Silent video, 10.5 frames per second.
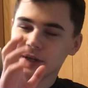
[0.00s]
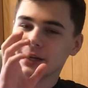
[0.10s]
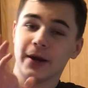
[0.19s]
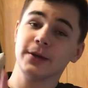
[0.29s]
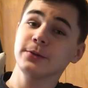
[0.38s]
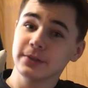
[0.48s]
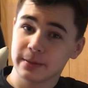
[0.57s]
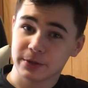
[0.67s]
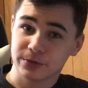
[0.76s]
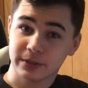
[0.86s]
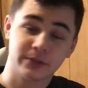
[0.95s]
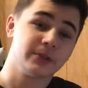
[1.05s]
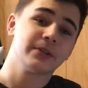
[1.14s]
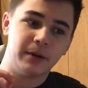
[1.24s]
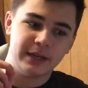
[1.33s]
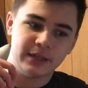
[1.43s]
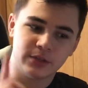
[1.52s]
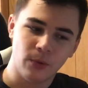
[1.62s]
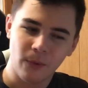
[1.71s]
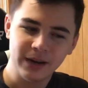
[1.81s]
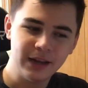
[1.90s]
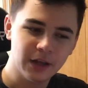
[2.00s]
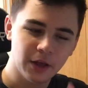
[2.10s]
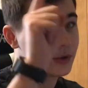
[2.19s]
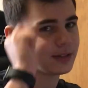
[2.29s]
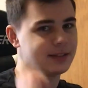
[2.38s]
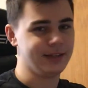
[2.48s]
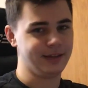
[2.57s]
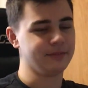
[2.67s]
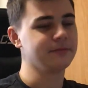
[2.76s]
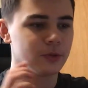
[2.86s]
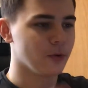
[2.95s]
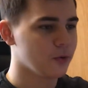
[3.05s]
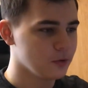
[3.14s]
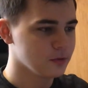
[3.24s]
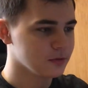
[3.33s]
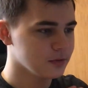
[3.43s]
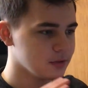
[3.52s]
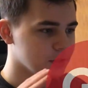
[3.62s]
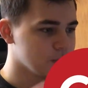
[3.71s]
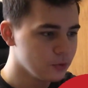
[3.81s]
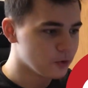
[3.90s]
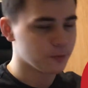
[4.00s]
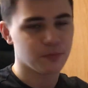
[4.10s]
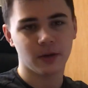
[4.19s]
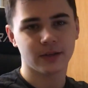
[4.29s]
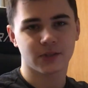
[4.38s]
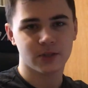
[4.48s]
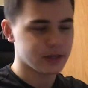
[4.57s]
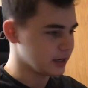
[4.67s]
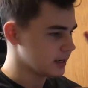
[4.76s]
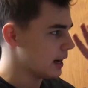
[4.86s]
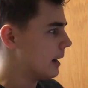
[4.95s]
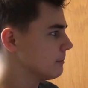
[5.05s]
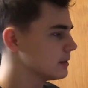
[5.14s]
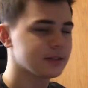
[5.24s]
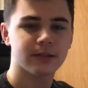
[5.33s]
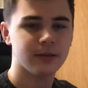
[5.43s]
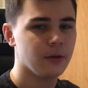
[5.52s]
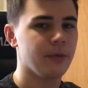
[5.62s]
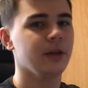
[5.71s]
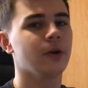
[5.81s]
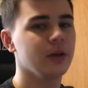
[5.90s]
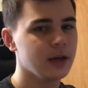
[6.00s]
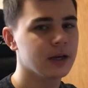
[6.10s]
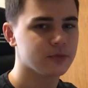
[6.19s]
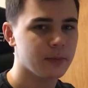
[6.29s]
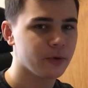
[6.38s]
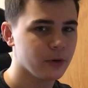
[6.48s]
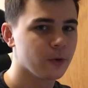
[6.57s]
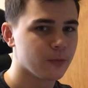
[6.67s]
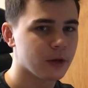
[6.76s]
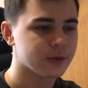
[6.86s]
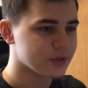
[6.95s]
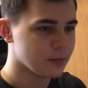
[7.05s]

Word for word: I know I don't do that much research, but in twenty thirteen, when the whole Google Plus and comments, but you know what, you guys remember when Google Plus was